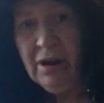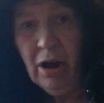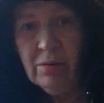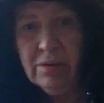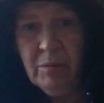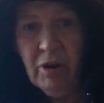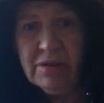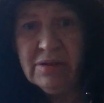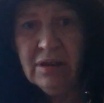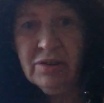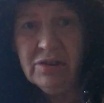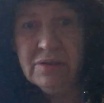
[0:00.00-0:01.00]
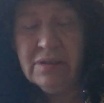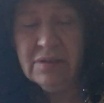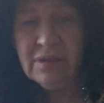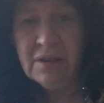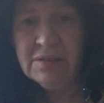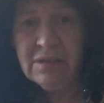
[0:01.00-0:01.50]
and holding them hostage is
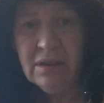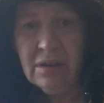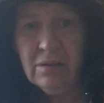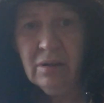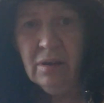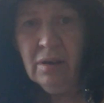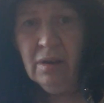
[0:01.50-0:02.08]
disgusting.